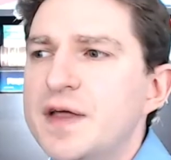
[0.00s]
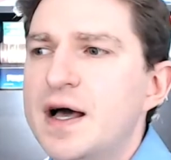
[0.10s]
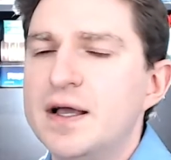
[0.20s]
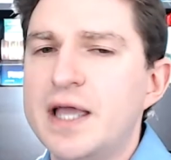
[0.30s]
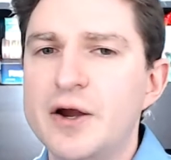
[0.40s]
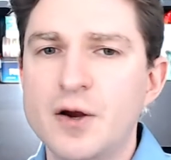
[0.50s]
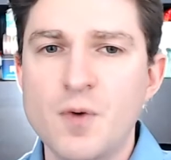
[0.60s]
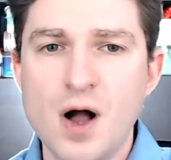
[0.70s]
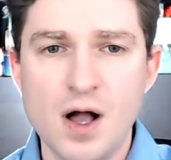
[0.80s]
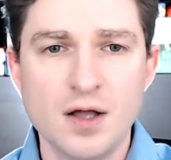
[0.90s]
Garrett
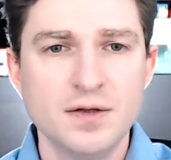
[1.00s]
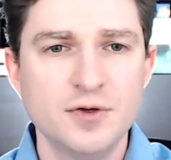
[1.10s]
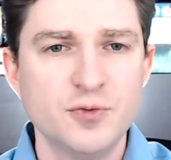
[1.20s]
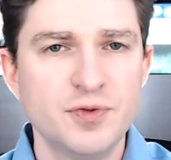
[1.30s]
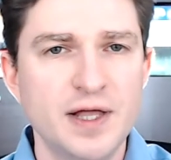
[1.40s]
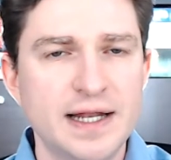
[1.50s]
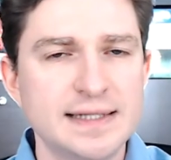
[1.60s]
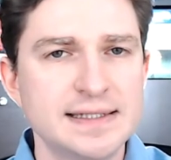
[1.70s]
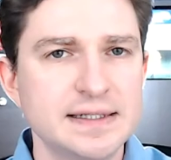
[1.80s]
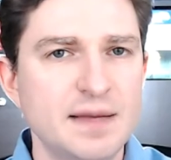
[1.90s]
Wong, who played
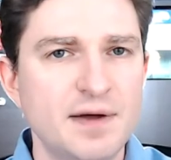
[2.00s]
Ensign Kim on